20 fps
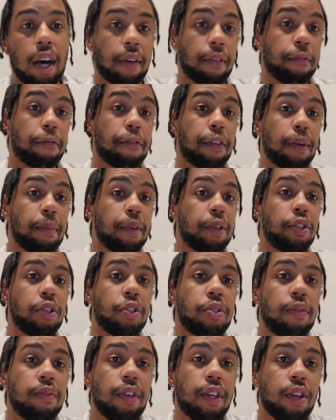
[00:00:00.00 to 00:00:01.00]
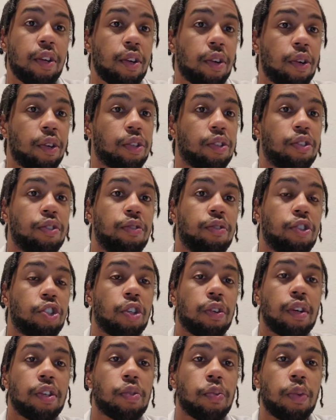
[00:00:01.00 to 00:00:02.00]
Film a YouTube video or
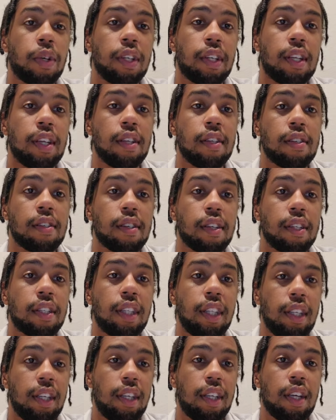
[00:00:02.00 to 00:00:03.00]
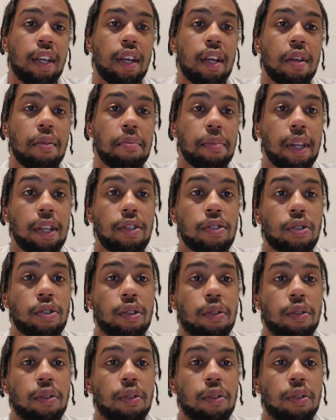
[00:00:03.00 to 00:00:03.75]
show us what it is on the Play Store.